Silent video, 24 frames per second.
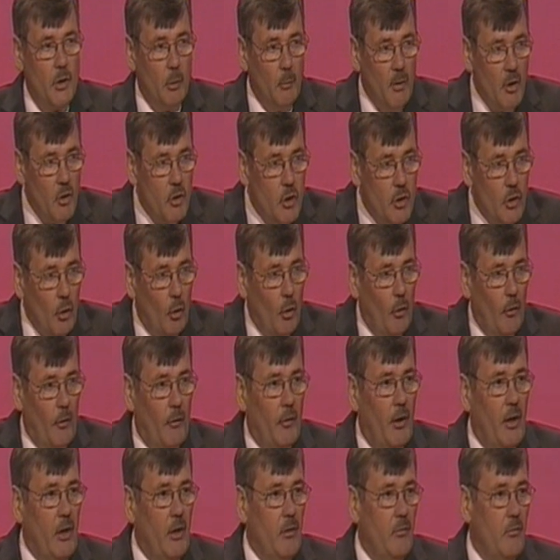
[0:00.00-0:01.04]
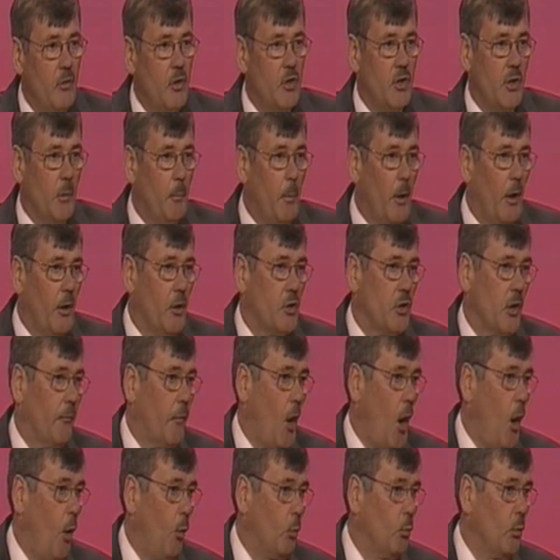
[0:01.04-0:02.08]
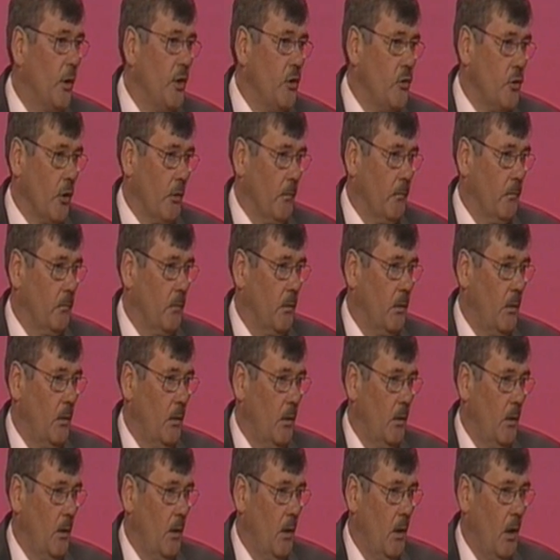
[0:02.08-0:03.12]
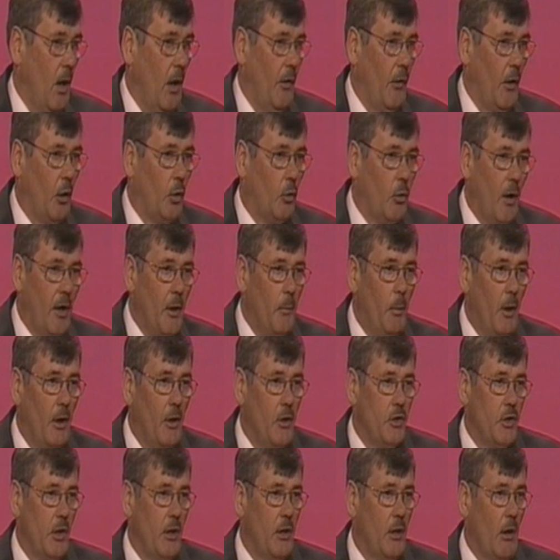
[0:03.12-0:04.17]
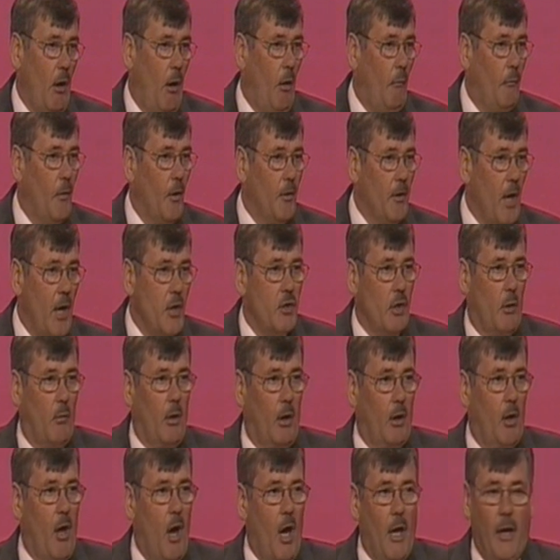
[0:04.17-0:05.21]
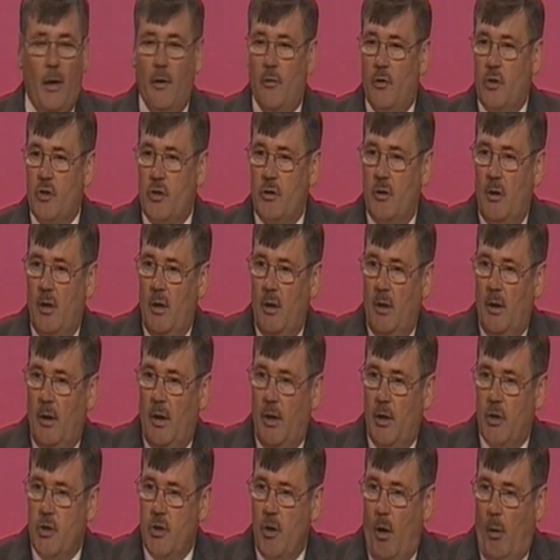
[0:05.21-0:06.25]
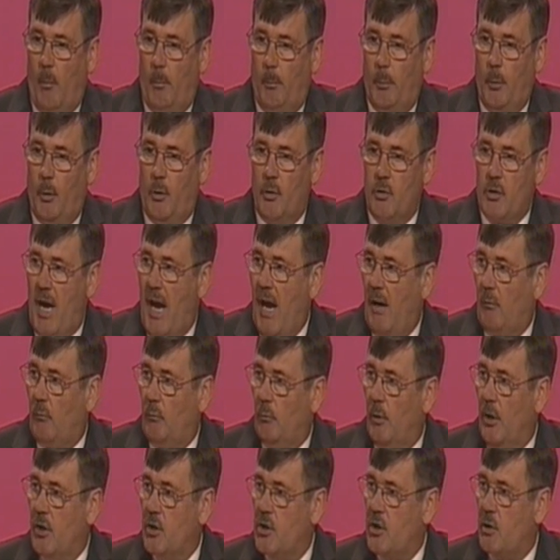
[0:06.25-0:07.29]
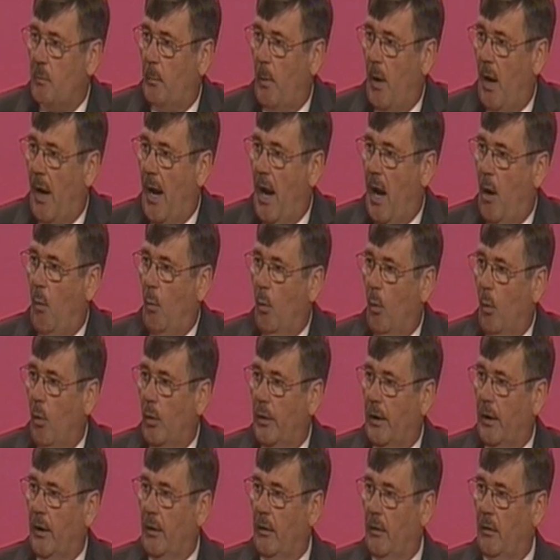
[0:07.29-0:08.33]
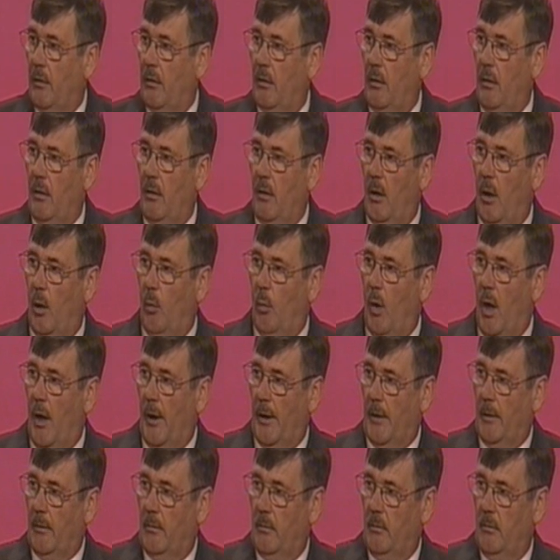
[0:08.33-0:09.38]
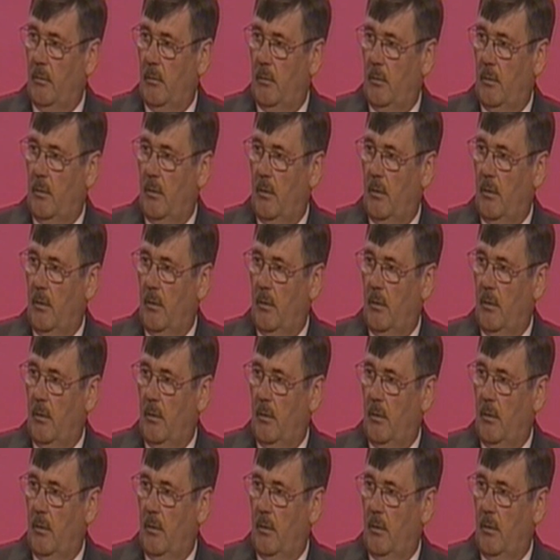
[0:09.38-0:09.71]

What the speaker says: And to ensure that the stability of the whole region and the credibility of the NATO alliance is not put at risk by our walking away.